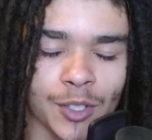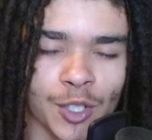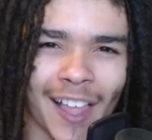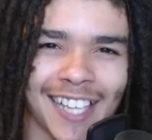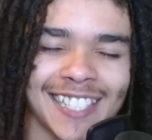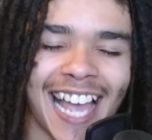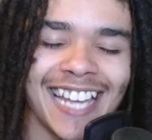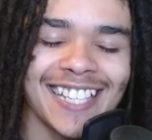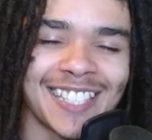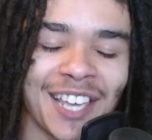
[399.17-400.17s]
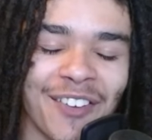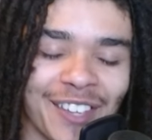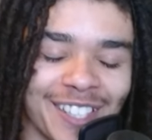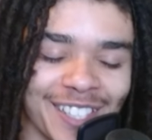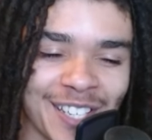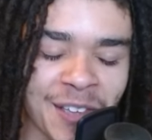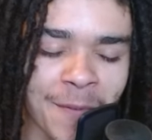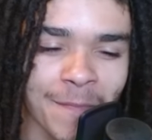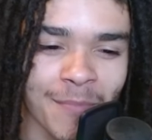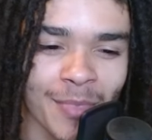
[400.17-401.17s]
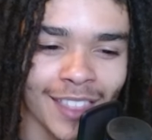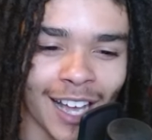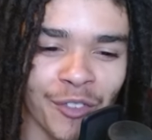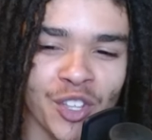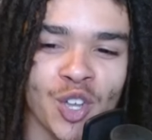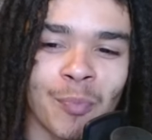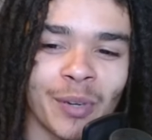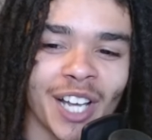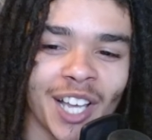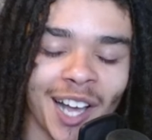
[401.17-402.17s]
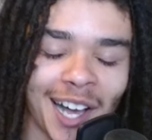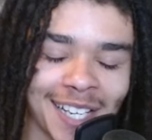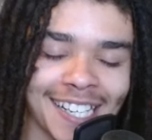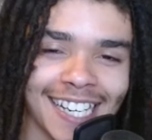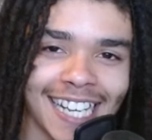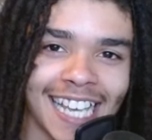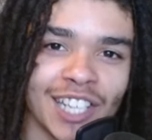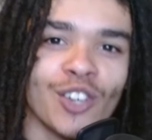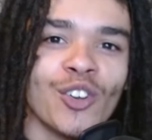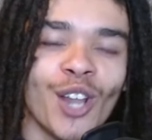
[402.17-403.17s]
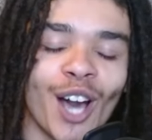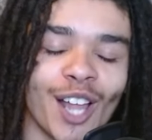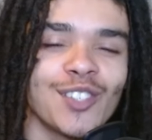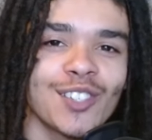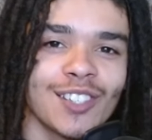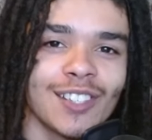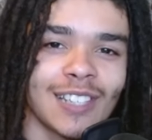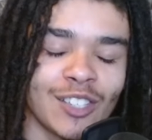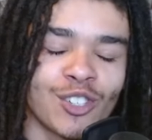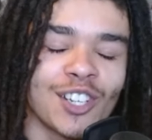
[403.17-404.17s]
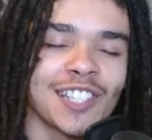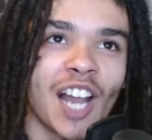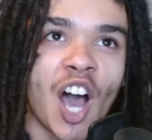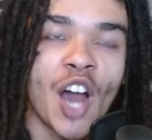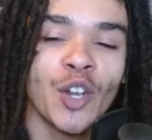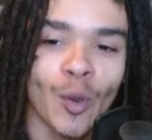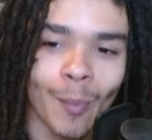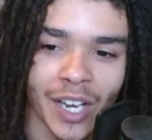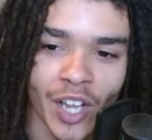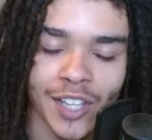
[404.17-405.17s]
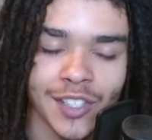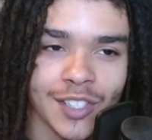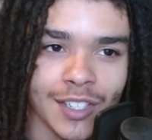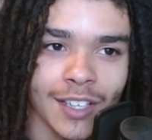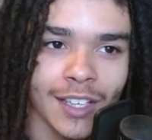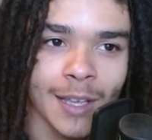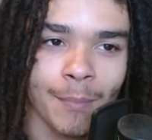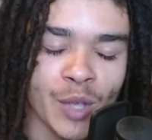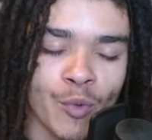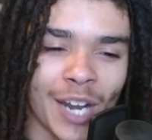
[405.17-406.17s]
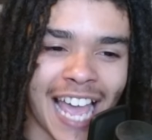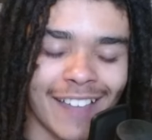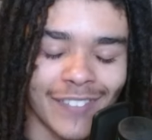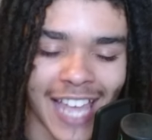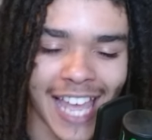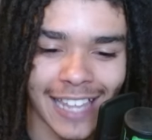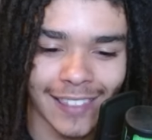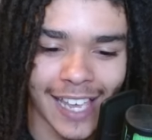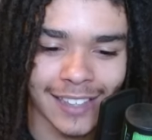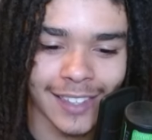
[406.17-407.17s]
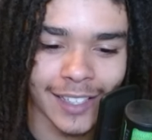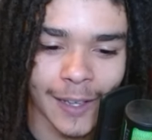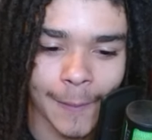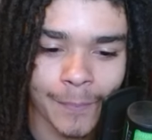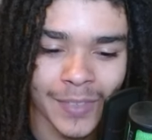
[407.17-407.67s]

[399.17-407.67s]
So, like, scientifically, I don't think you could put a gun in your nuts. You should have said under my nuts. But you would have had to had like the